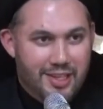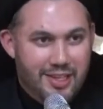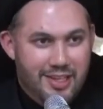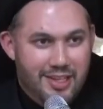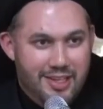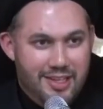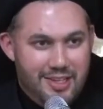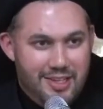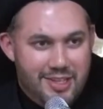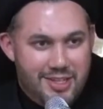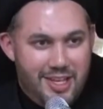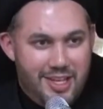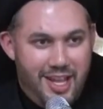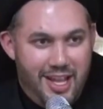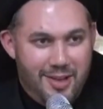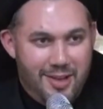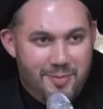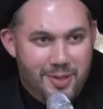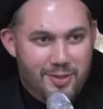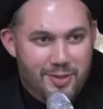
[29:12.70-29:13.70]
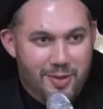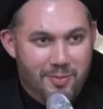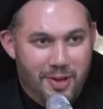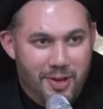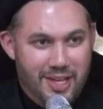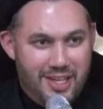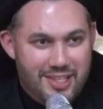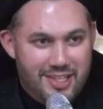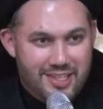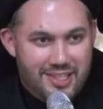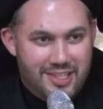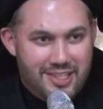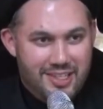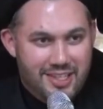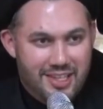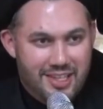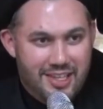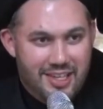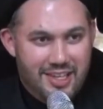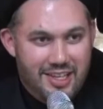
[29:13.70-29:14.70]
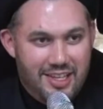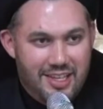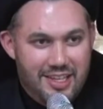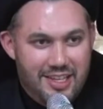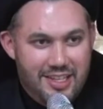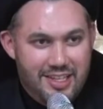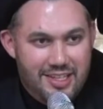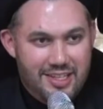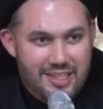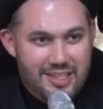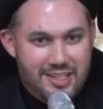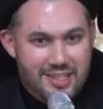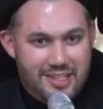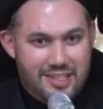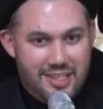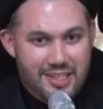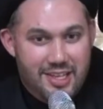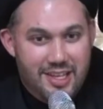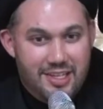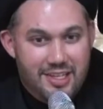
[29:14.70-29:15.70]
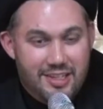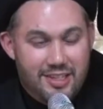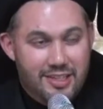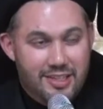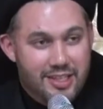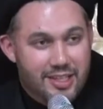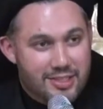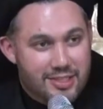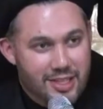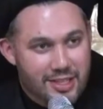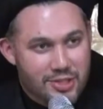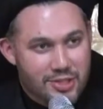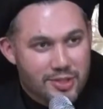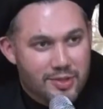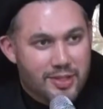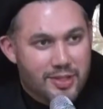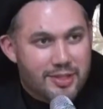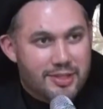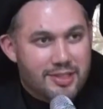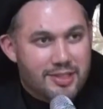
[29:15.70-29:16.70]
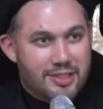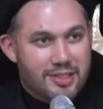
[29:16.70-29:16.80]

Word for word: Here Sheikh Ahmed replies, he says that they exaggerate.